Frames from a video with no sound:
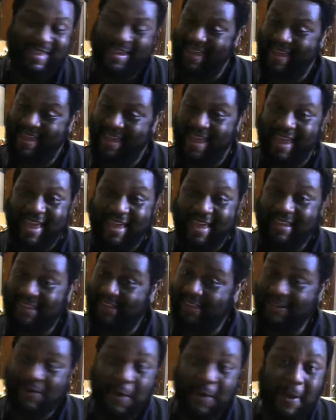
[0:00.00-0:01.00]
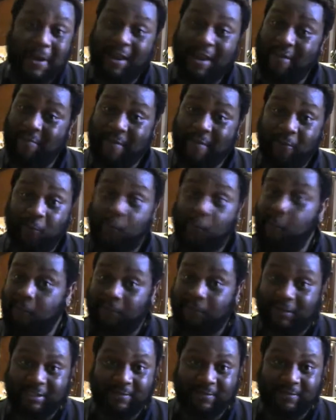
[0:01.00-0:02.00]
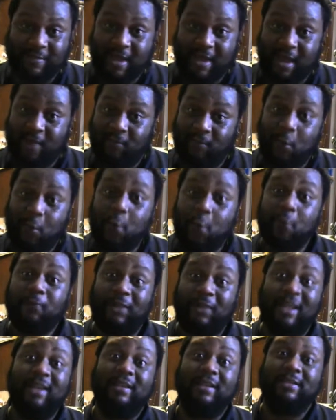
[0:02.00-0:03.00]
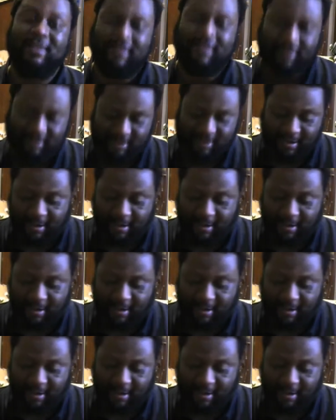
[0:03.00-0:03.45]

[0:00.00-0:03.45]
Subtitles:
Yeah, you know I love my Ruthless, man. Ruthless.